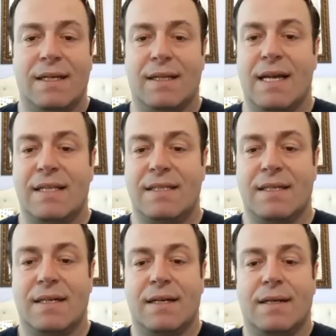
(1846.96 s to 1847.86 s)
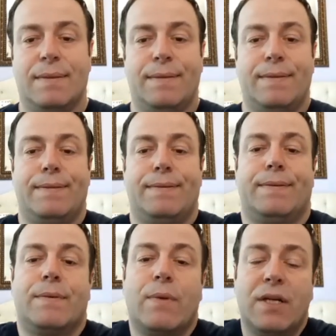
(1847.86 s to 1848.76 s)
That's the
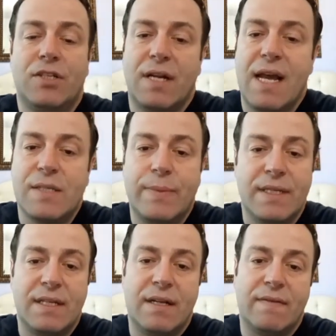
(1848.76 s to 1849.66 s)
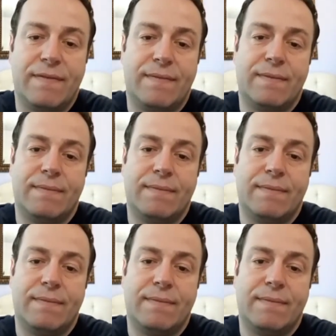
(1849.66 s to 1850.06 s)
question I asked myself,